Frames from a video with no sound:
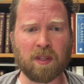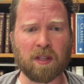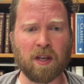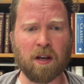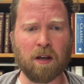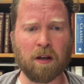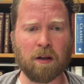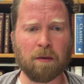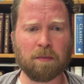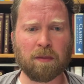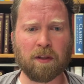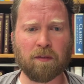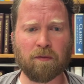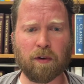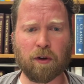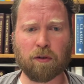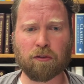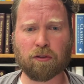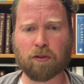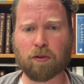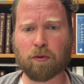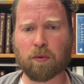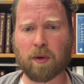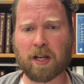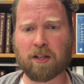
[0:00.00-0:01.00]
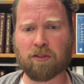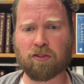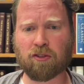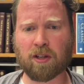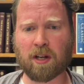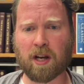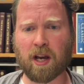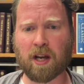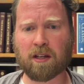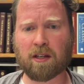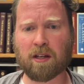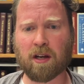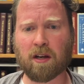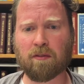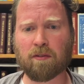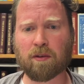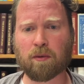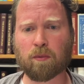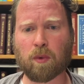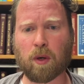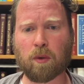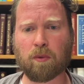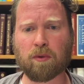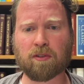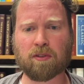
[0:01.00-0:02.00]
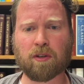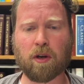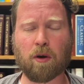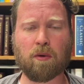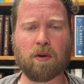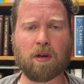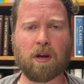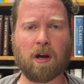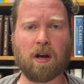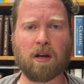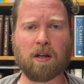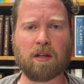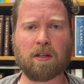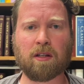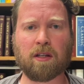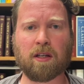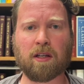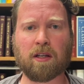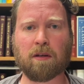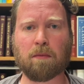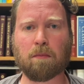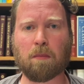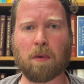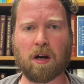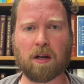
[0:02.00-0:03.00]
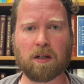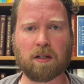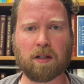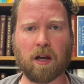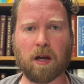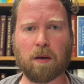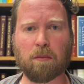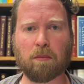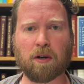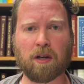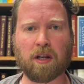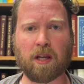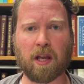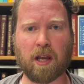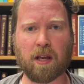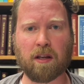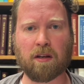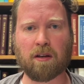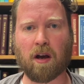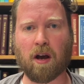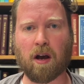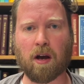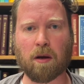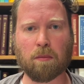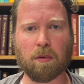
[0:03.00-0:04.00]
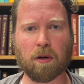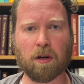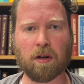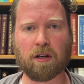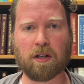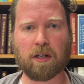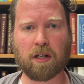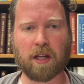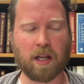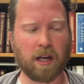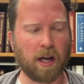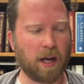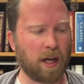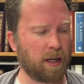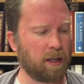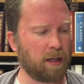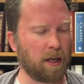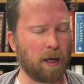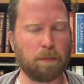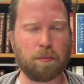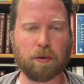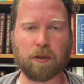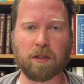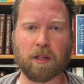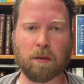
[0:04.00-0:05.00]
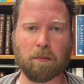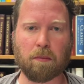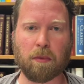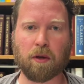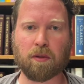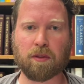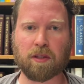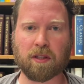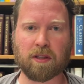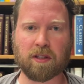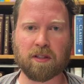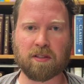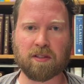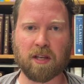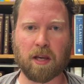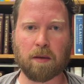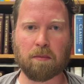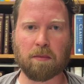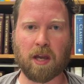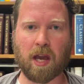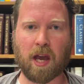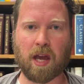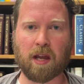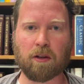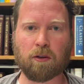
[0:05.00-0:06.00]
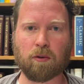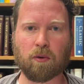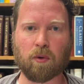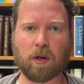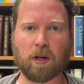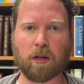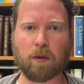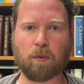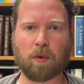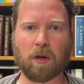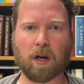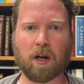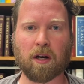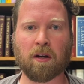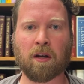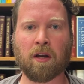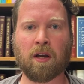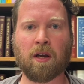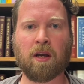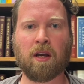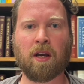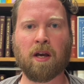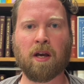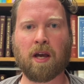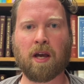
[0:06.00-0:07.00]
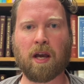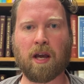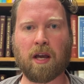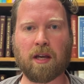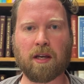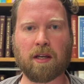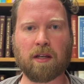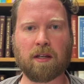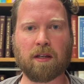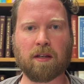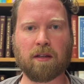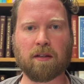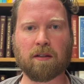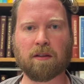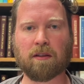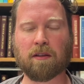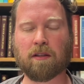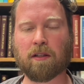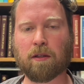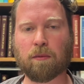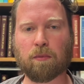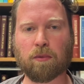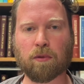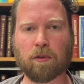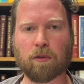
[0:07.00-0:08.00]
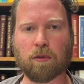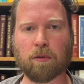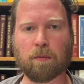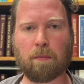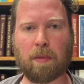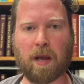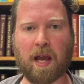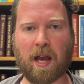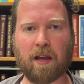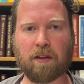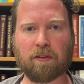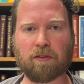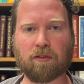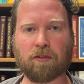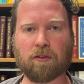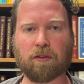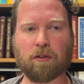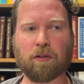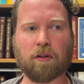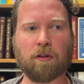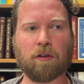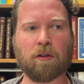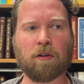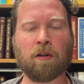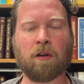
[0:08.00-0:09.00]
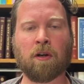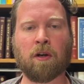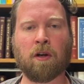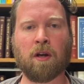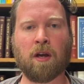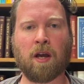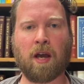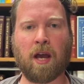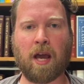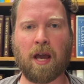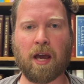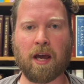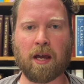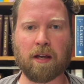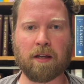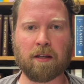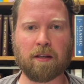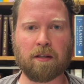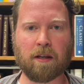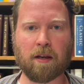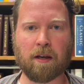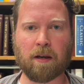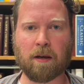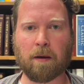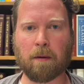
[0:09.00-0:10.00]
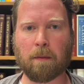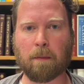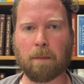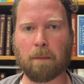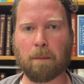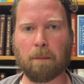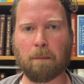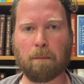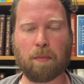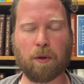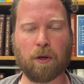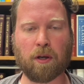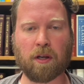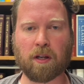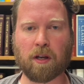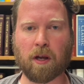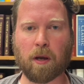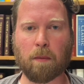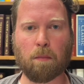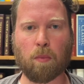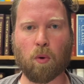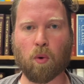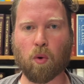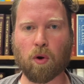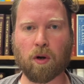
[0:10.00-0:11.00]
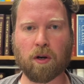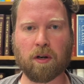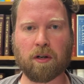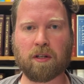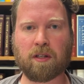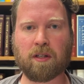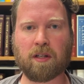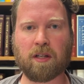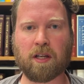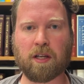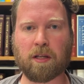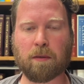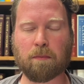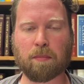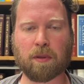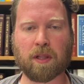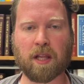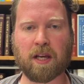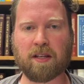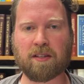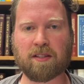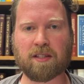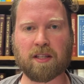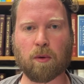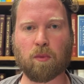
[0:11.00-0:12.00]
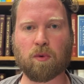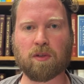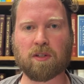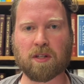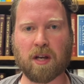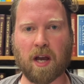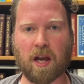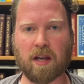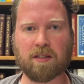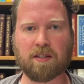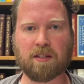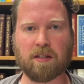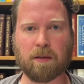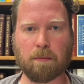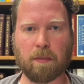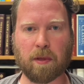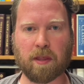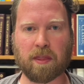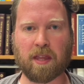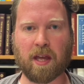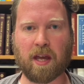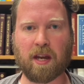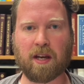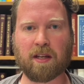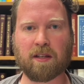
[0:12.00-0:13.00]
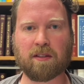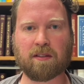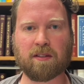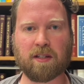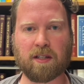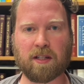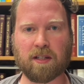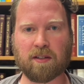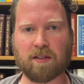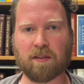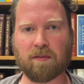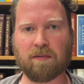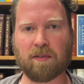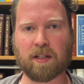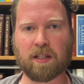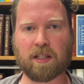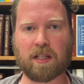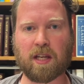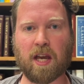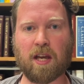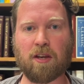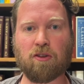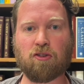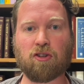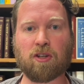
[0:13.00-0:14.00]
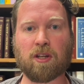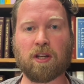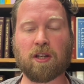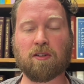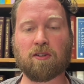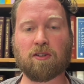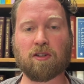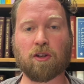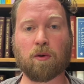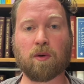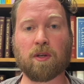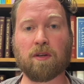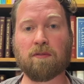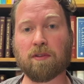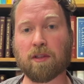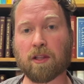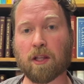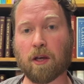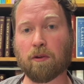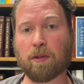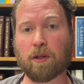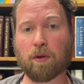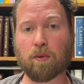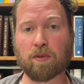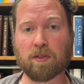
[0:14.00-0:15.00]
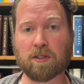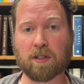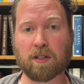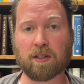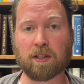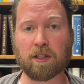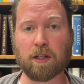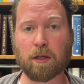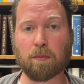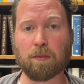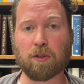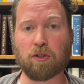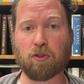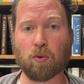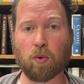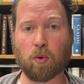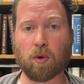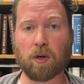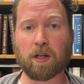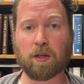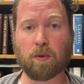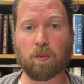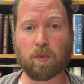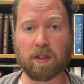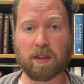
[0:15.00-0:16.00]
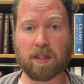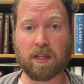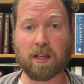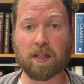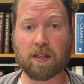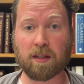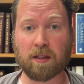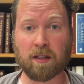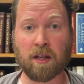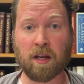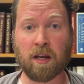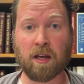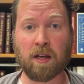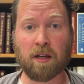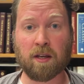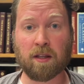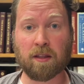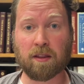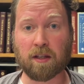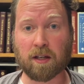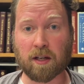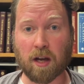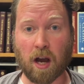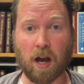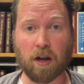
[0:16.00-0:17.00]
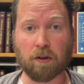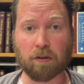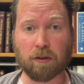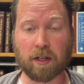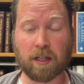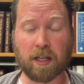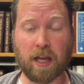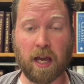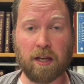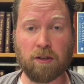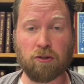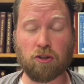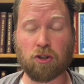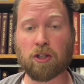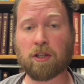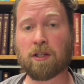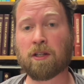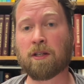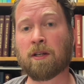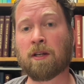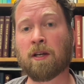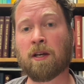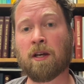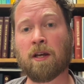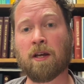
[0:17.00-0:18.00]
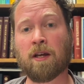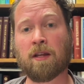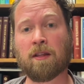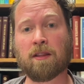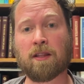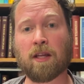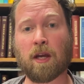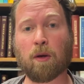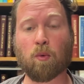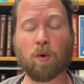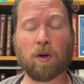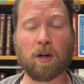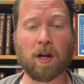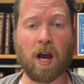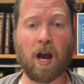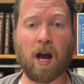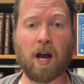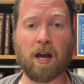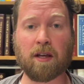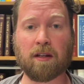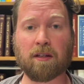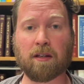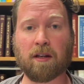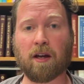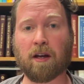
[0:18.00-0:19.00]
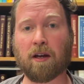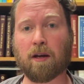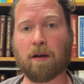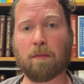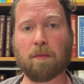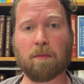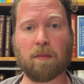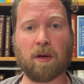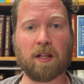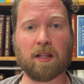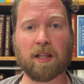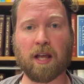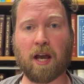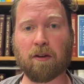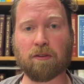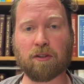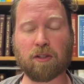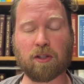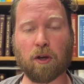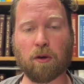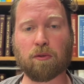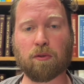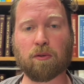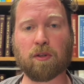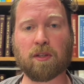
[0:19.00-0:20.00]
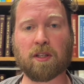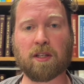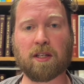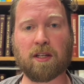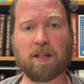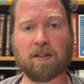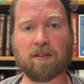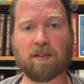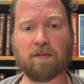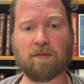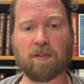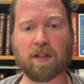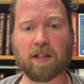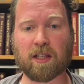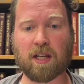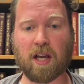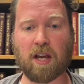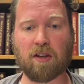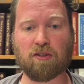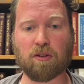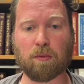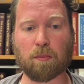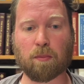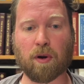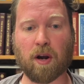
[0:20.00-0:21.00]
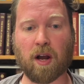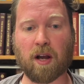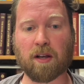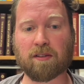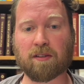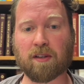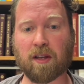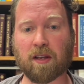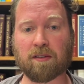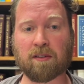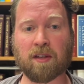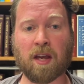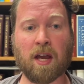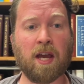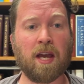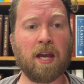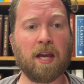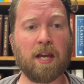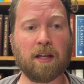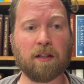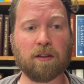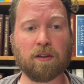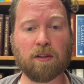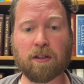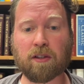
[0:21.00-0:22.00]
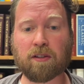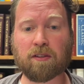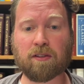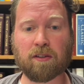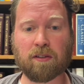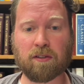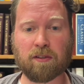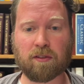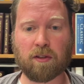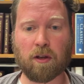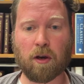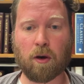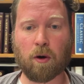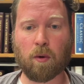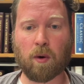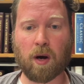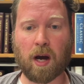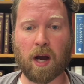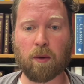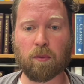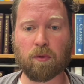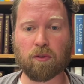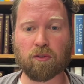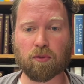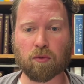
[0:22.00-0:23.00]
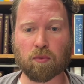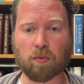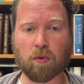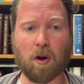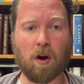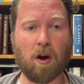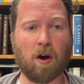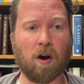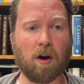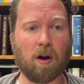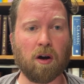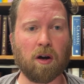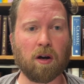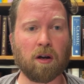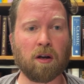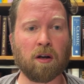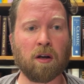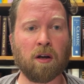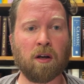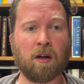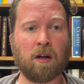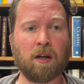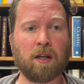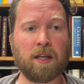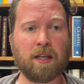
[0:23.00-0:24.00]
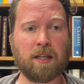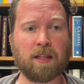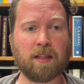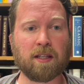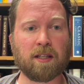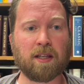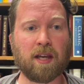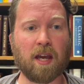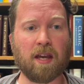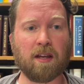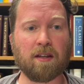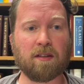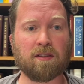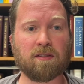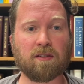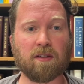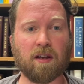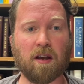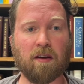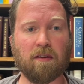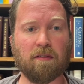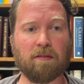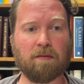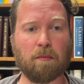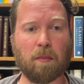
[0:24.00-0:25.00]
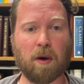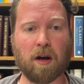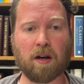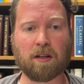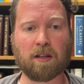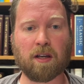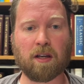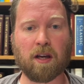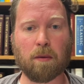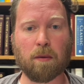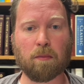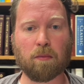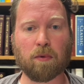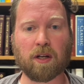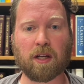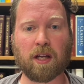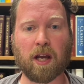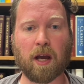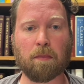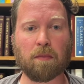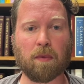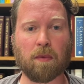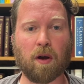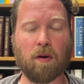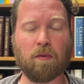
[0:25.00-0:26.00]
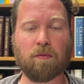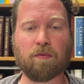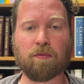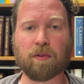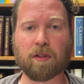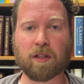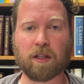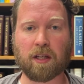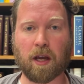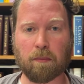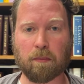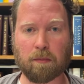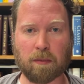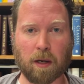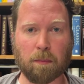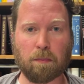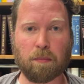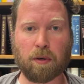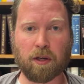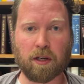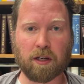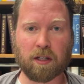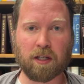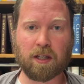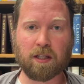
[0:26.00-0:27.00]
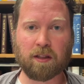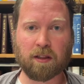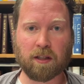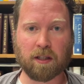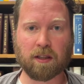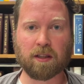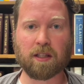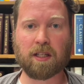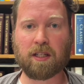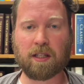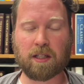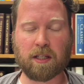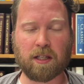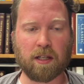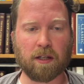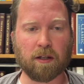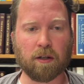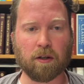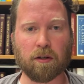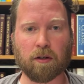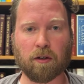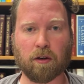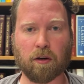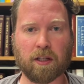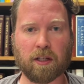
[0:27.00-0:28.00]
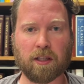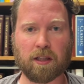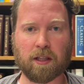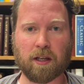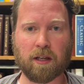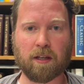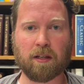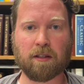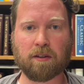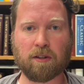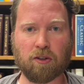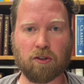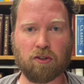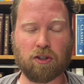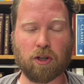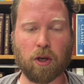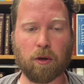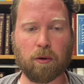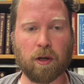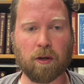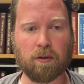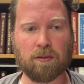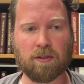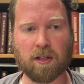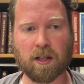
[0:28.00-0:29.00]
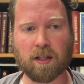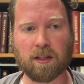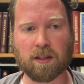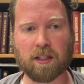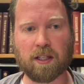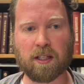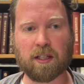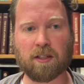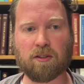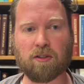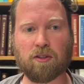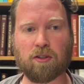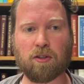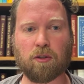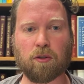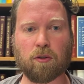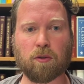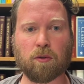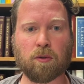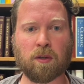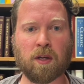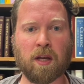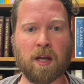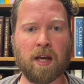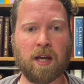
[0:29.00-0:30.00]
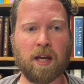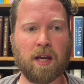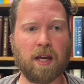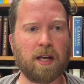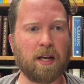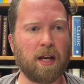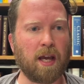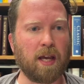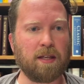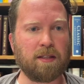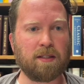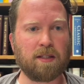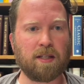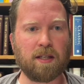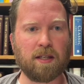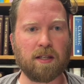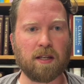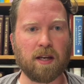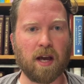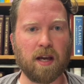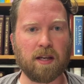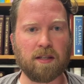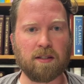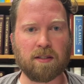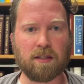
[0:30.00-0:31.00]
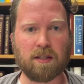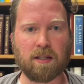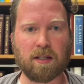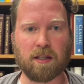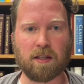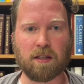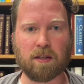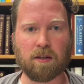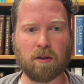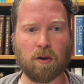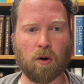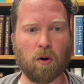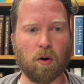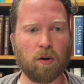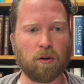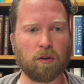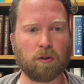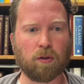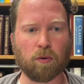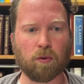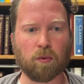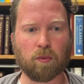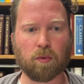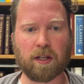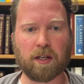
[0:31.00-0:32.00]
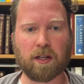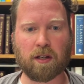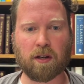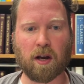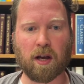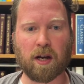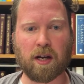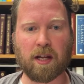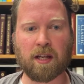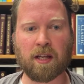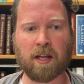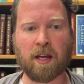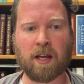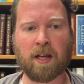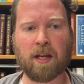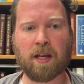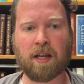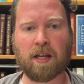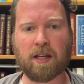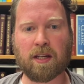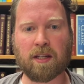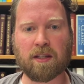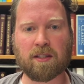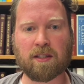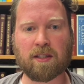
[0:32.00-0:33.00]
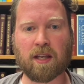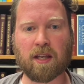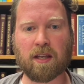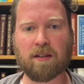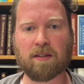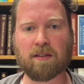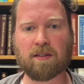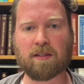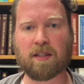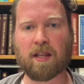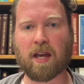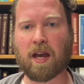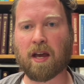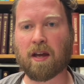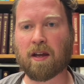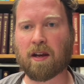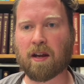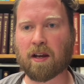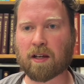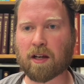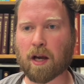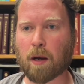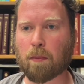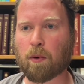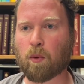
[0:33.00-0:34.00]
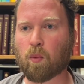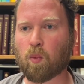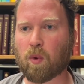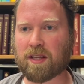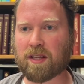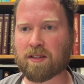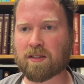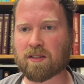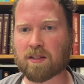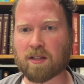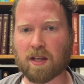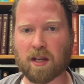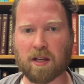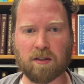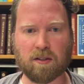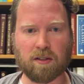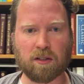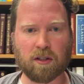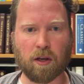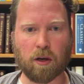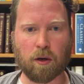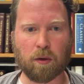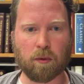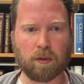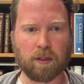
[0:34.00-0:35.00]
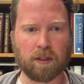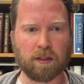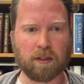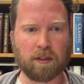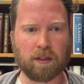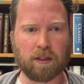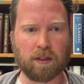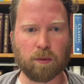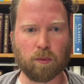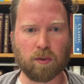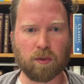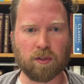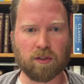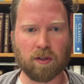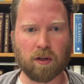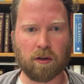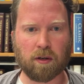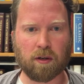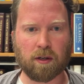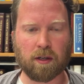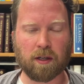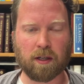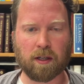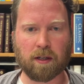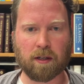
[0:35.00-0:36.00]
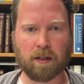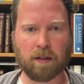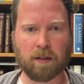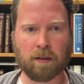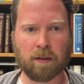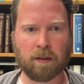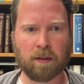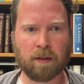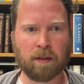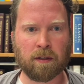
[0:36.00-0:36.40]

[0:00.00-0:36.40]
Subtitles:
The first correction, I covered what was going on in Montgomery and Auburn, and I put them both in the same category where a liberal pastor had put a board in place that was not sympathetic to disaffiliation, and so even though there was a clear majority within the congregation, they were not allowed to go through the disaffiliation process. It looks as though I was wrong in the case of Montgomery. I'm going to put in the link here, or in the show notes, a link to an 1819 article written on it, and it says that a couple Wednesdays ago, it was on